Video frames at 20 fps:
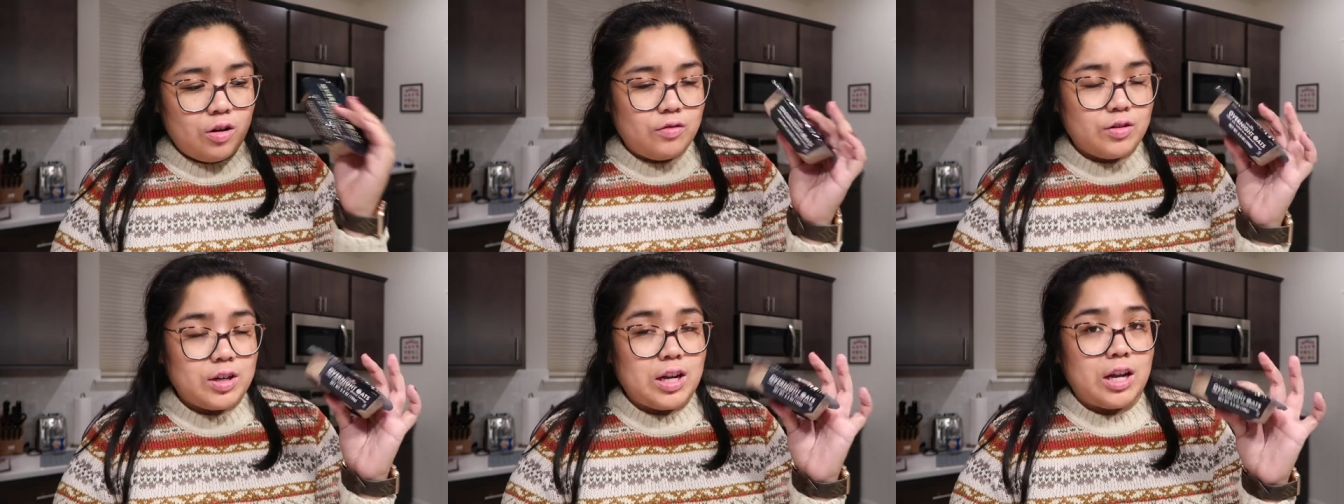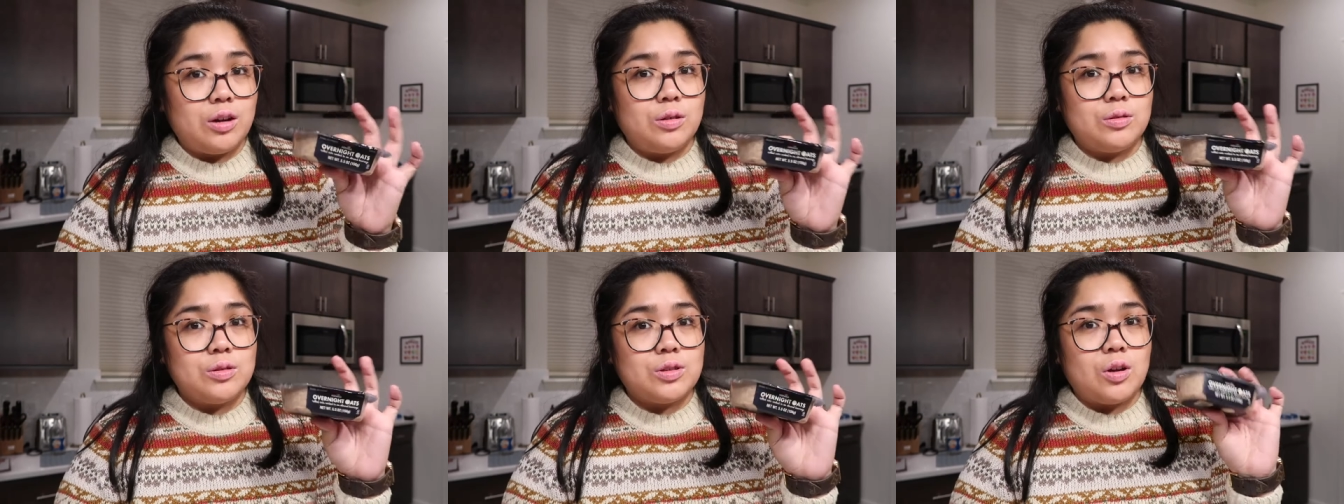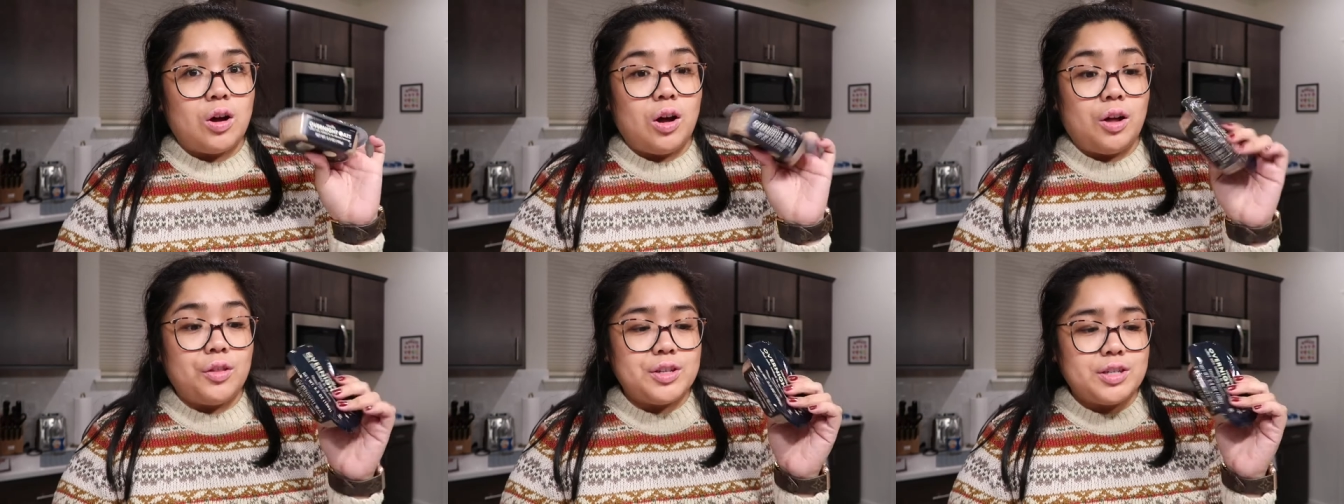overnight oats
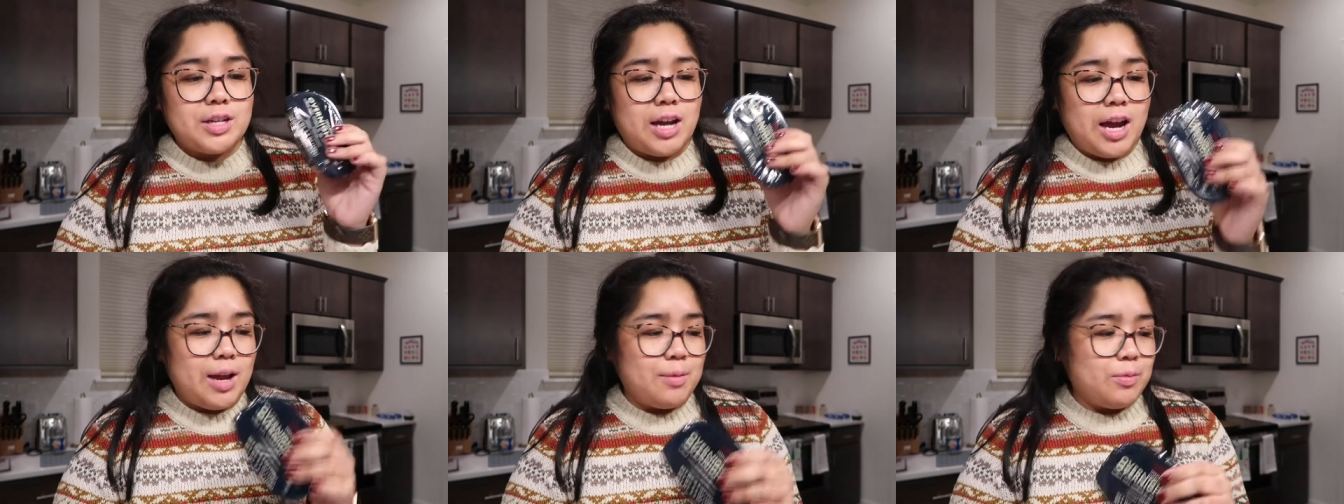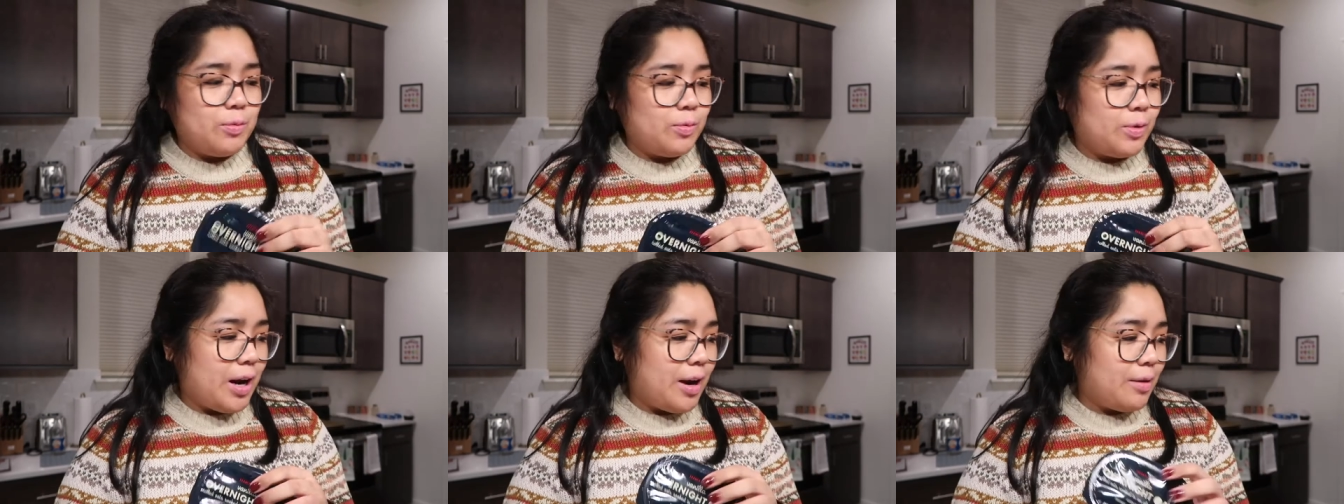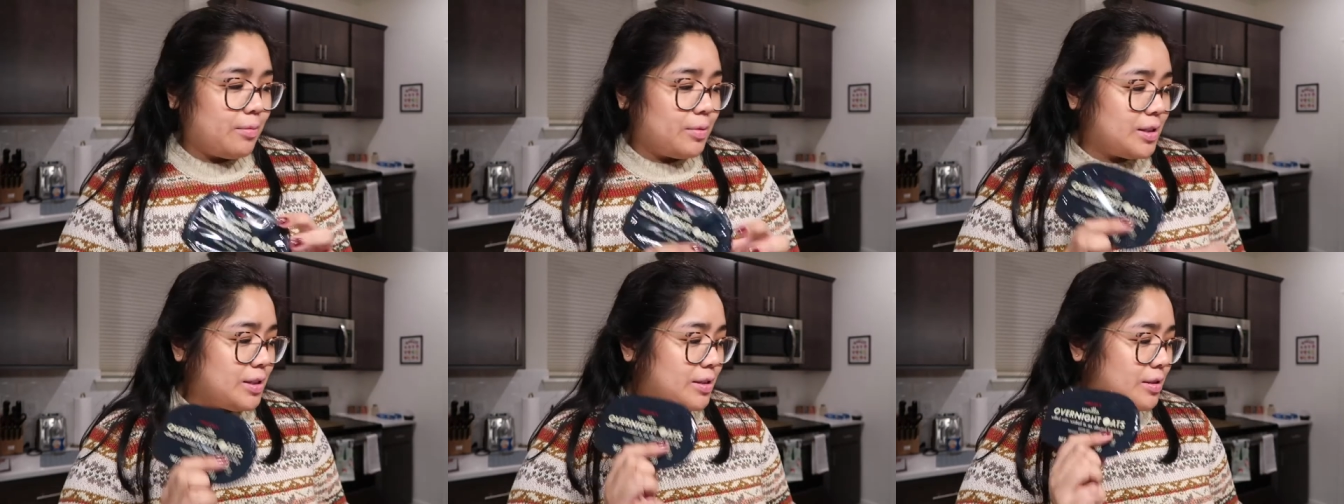all the time when
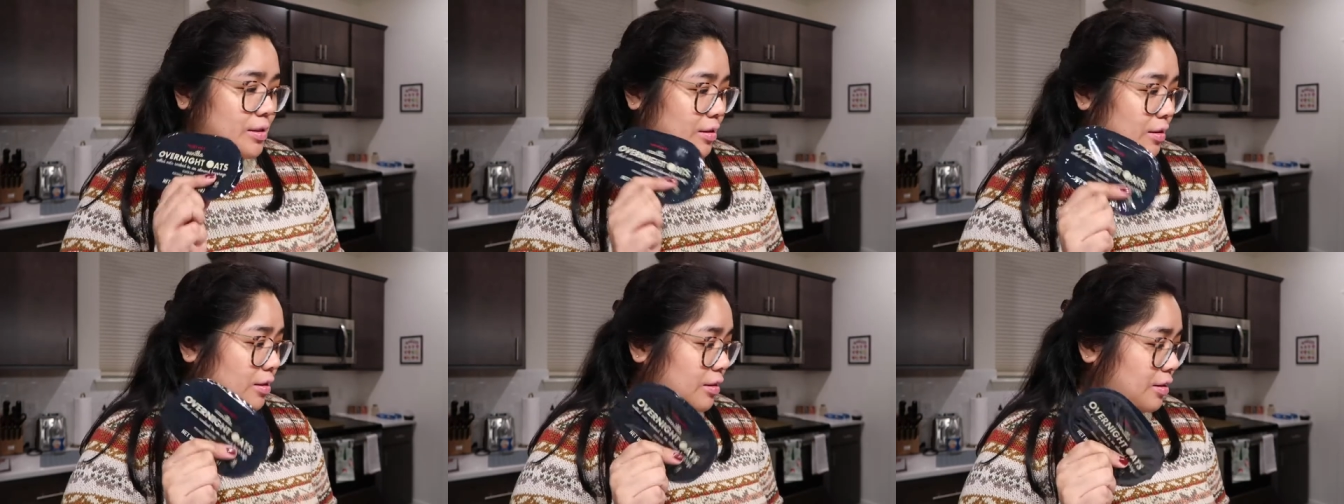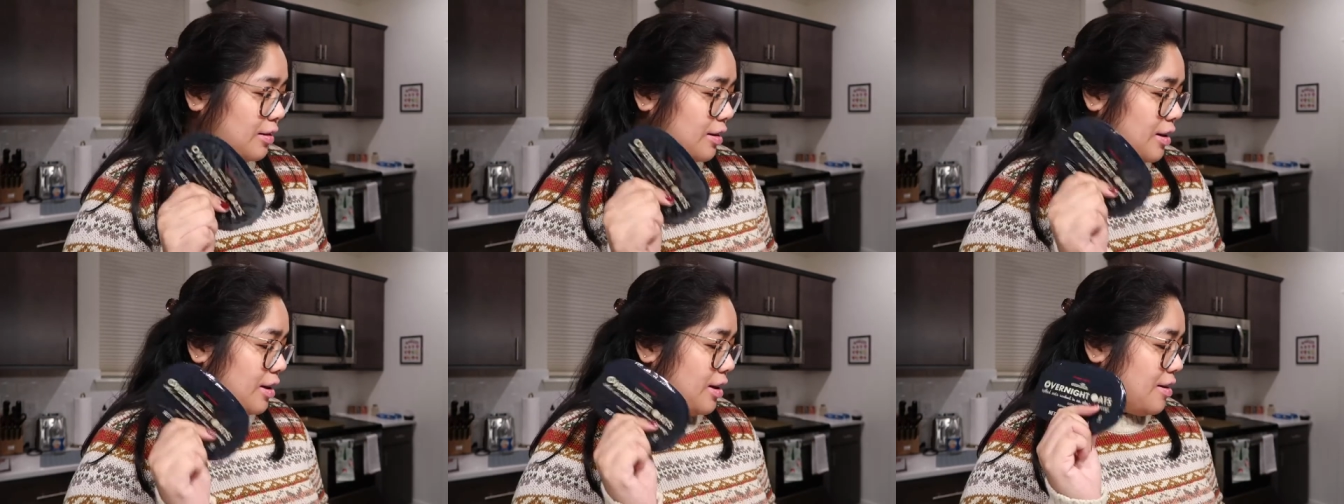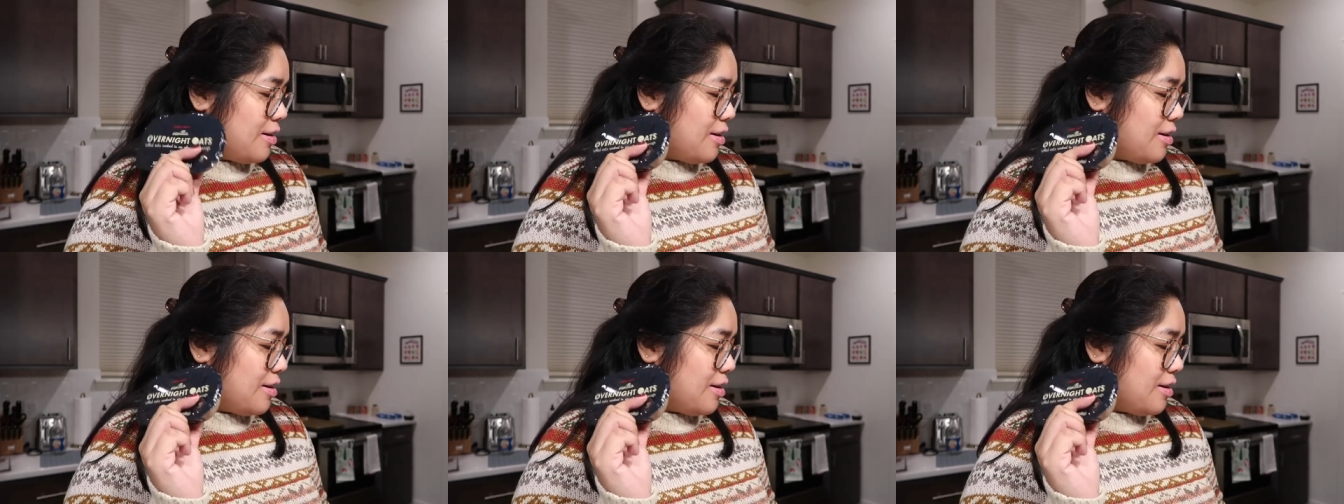I was still